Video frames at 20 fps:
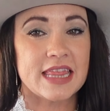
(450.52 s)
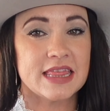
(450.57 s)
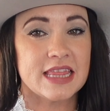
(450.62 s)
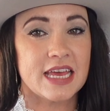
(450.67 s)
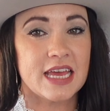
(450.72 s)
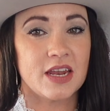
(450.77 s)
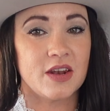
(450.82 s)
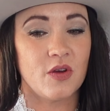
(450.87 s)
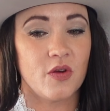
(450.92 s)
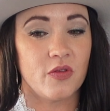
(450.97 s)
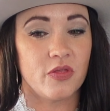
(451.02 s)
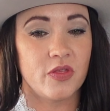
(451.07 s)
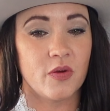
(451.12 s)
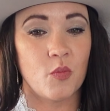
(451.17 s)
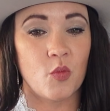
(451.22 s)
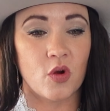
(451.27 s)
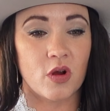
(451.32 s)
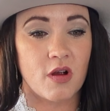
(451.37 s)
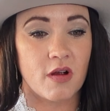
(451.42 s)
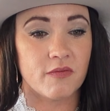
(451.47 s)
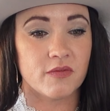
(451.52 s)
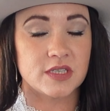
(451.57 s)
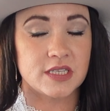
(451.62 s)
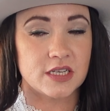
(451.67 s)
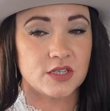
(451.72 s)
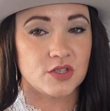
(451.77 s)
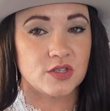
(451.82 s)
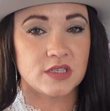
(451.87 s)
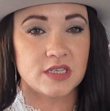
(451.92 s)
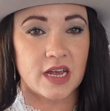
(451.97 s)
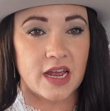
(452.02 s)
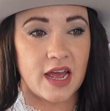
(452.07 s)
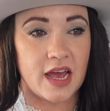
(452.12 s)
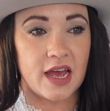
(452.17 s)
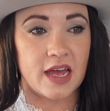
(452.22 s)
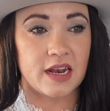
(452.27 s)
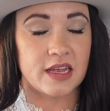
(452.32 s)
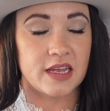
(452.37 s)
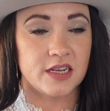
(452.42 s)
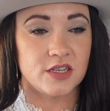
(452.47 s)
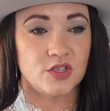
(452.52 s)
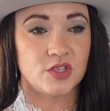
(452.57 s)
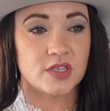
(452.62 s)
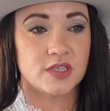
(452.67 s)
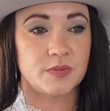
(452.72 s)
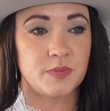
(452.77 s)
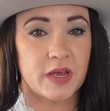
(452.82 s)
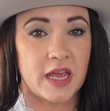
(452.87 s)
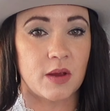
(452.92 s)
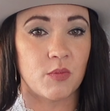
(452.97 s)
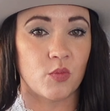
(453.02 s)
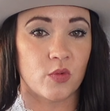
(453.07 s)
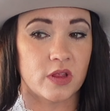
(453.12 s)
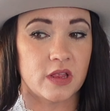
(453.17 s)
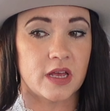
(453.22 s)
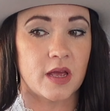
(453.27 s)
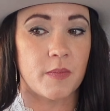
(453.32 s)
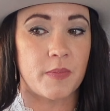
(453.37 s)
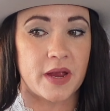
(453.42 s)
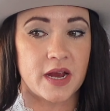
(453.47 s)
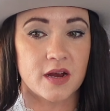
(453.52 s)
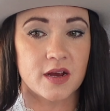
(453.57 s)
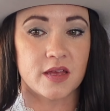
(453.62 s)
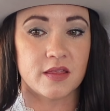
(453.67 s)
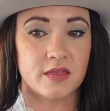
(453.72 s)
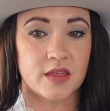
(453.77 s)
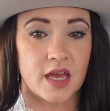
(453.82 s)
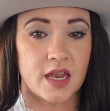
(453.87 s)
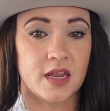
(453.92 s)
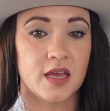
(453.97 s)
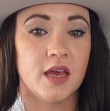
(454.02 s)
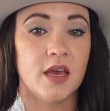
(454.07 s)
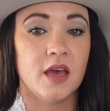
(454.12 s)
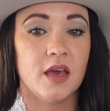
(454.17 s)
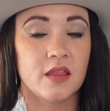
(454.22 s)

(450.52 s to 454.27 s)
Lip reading: And then the more conversations I had, it just became really apparent that